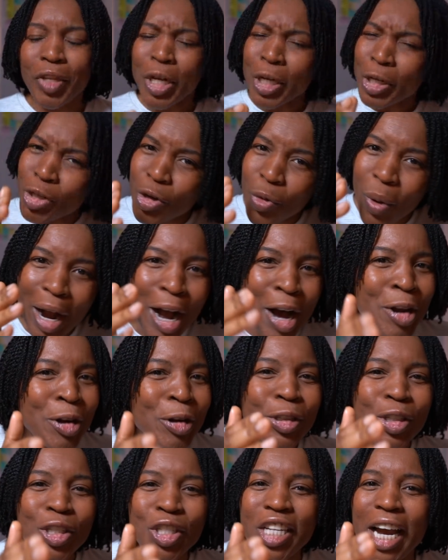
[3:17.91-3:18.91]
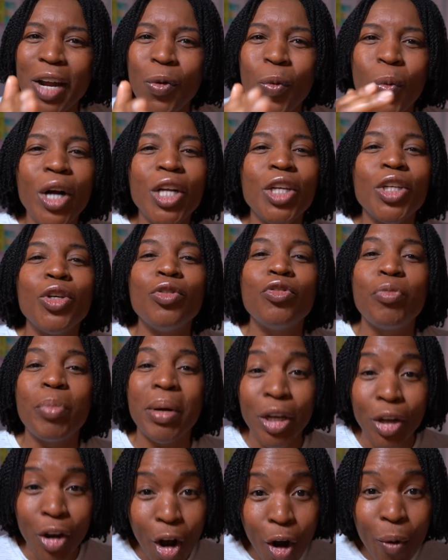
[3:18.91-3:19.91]
so I understand what you've
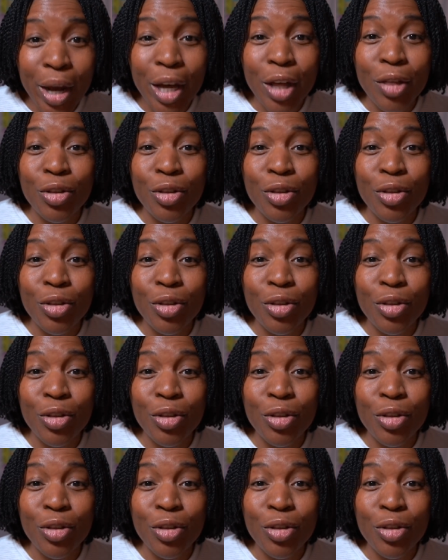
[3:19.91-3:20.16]
been going